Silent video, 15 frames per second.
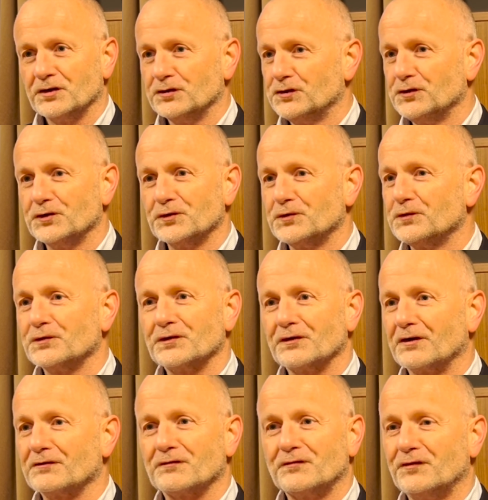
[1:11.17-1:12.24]
you,
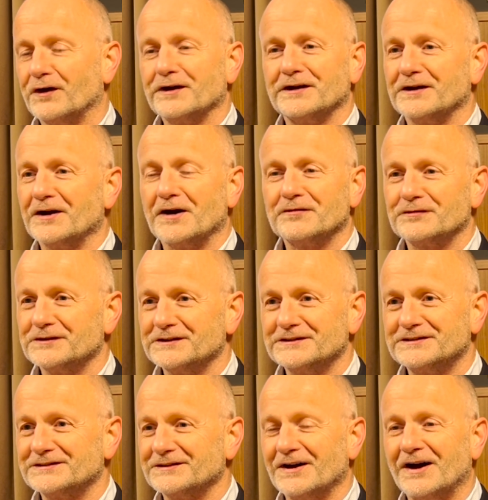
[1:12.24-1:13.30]
funny enough,
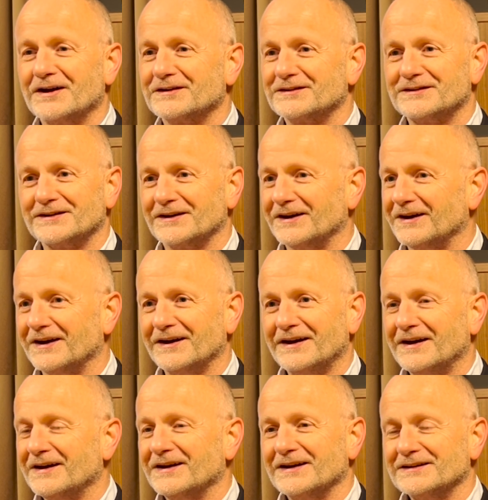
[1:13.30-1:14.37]
is not uh,
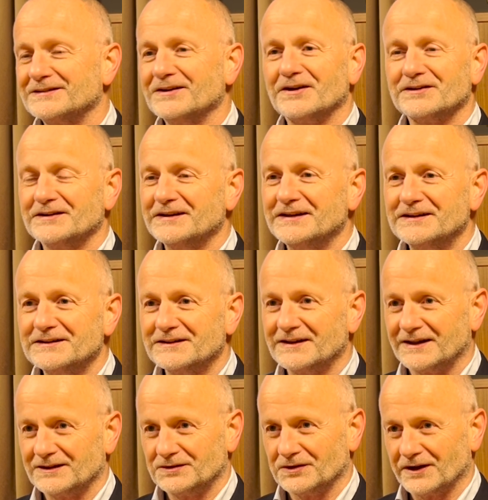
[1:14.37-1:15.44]
it's not needed
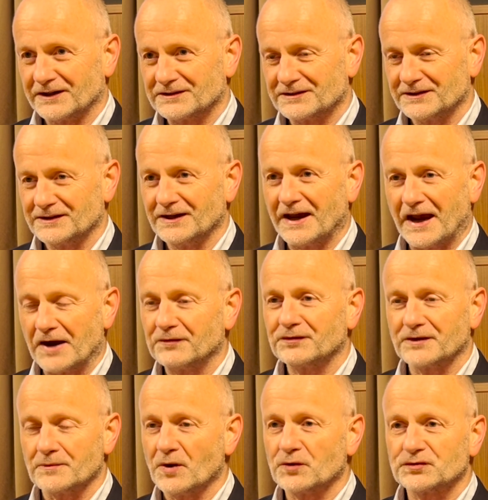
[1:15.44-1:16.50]
that you actually
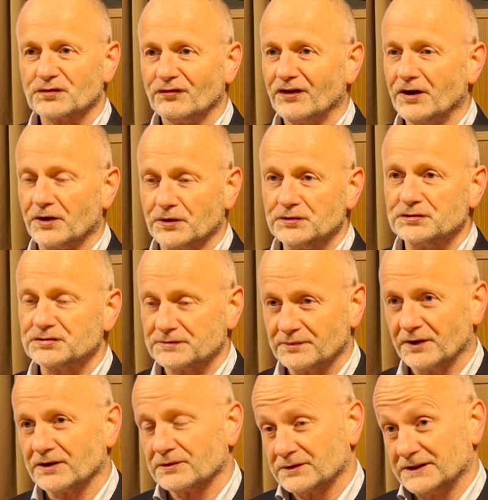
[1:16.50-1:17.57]
have the most votes,
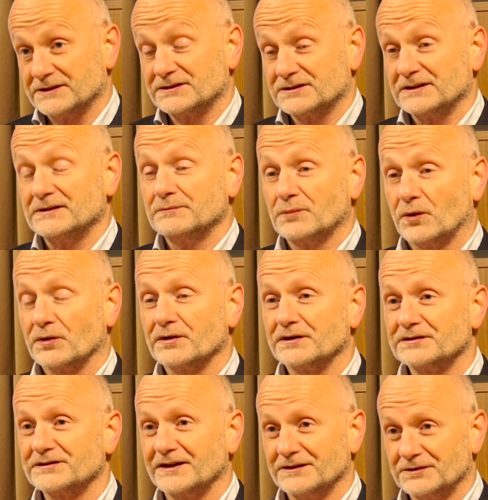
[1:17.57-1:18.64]
but what is
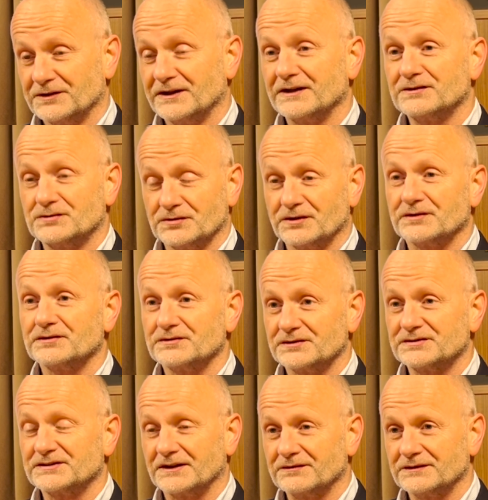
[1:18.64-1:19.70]
important is that you get
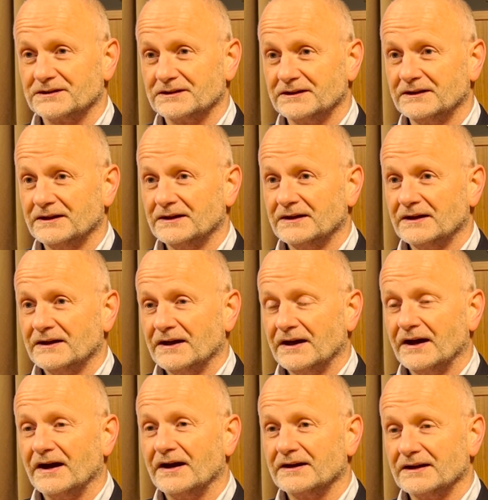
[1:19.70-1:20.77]
270
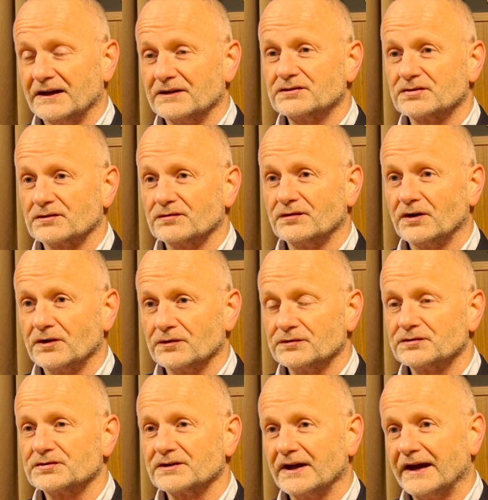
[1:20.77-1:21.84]
uh, electoral
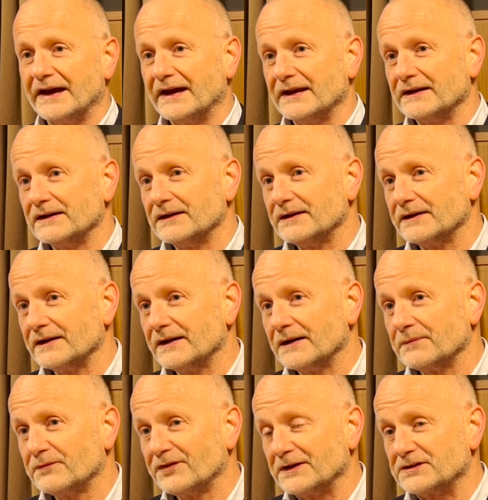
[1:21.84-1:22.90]
votes. And
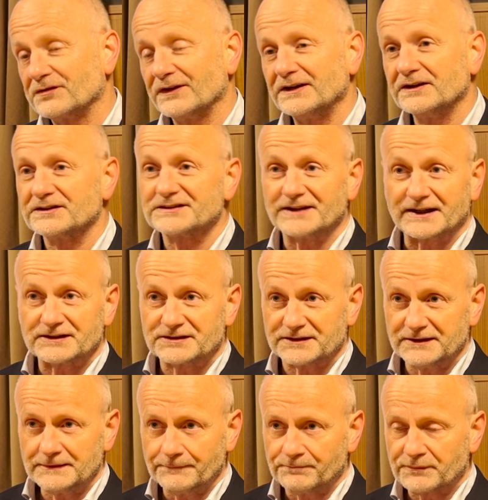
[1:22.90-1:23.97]
uh, Pennsylvania is
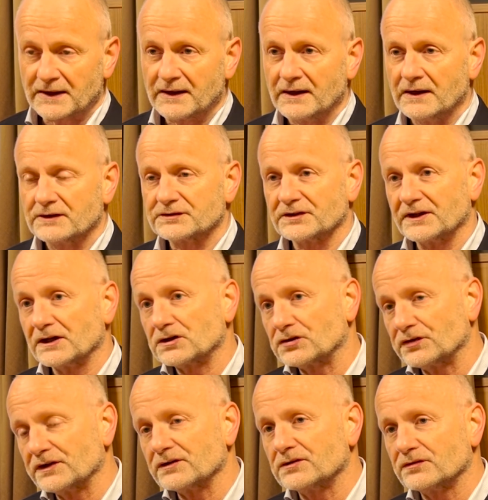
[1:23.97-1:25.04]
19. So they're
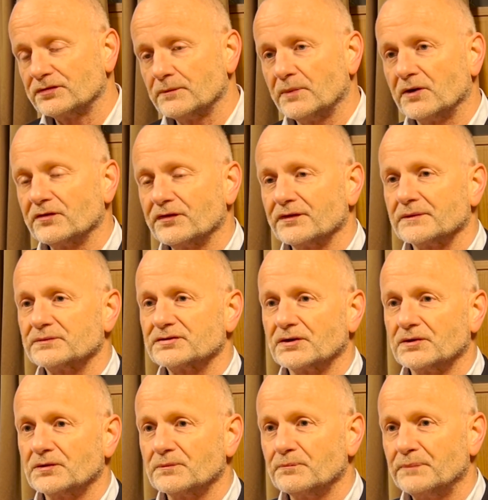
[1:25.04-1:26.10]
critical for both of them.
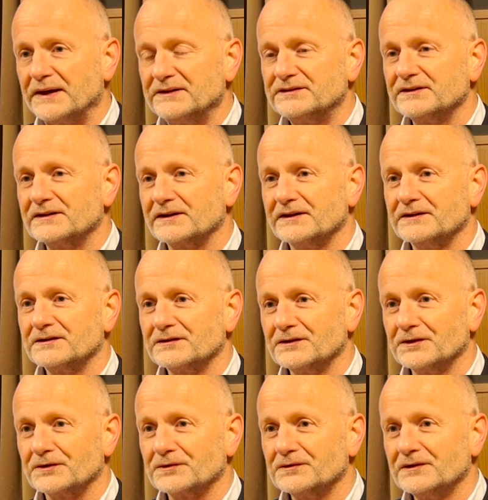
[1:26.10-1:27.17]
So basically,
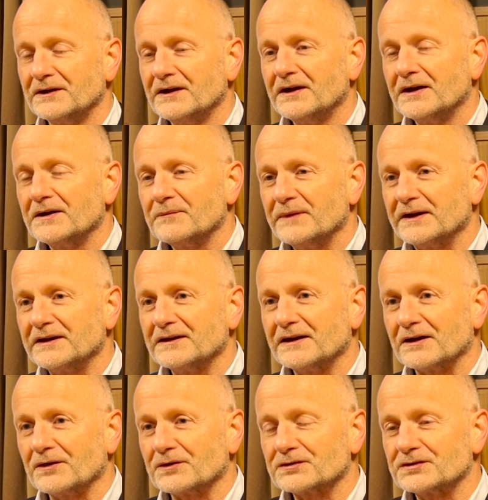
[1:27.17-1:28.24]
you know,
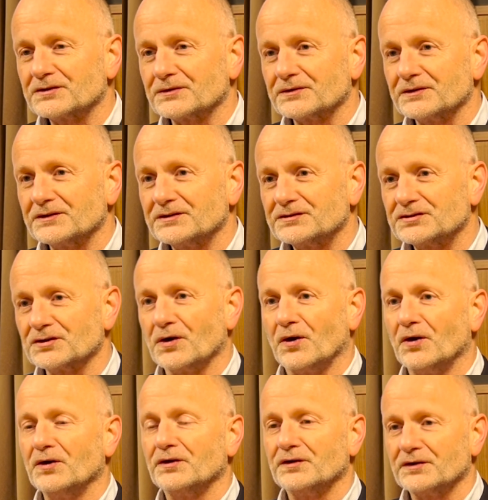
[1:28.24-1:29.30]
making a long story
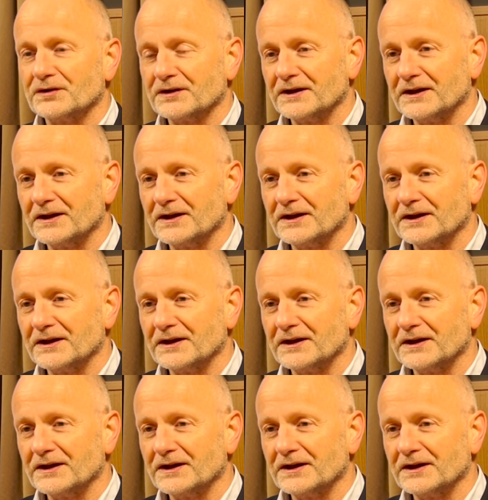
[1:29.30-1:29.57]
short,